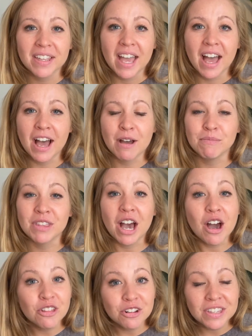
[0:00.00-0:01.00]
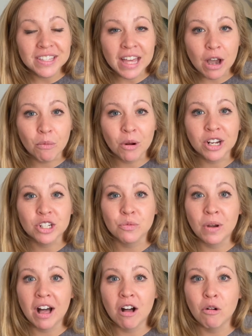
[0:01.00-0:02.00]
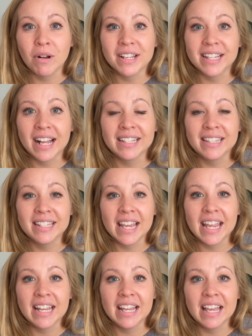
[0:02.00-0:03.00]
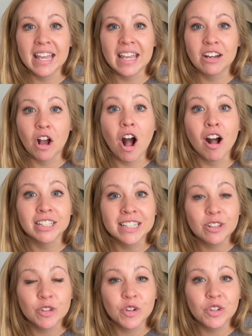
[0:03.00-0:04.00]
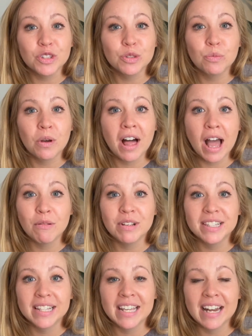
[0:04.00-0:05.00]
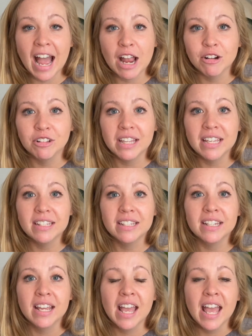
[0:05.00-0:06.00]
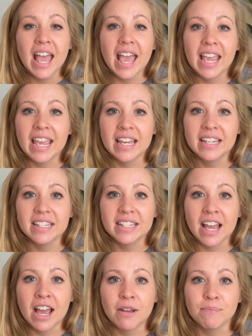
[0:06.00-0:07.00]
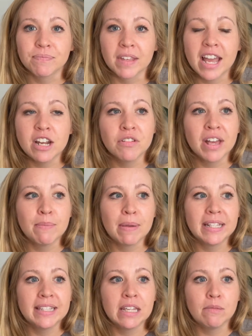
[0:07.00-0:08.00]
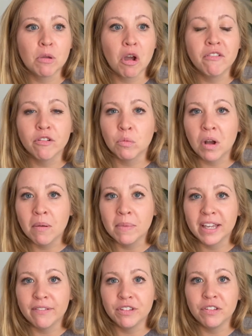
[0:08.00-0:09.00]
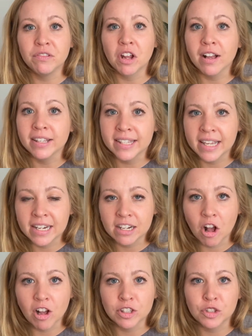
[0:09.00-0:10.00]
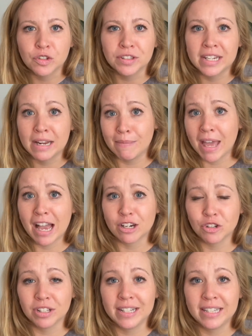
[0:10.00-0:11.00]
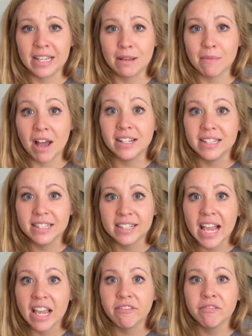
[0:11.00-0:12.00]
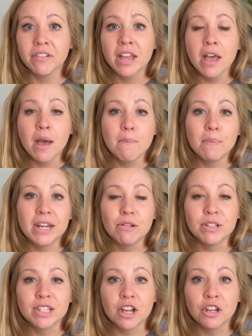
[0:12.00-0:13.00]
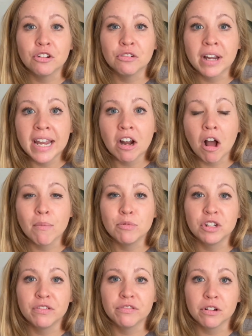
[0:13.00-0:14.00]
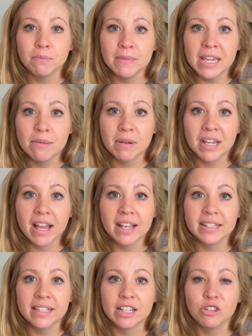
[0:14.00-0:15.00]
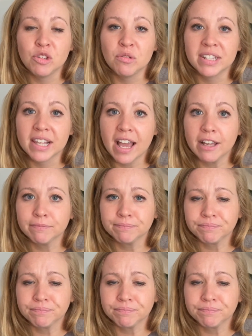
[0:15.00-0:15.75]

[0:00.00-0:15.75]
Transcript: The other thing that worked well was I stayed in hostels while I was in Ireland, and I know that may seem overwhelming if you've not stayed in hostels, and it may actually seem unsafe, but it was a great option for me because as soon as I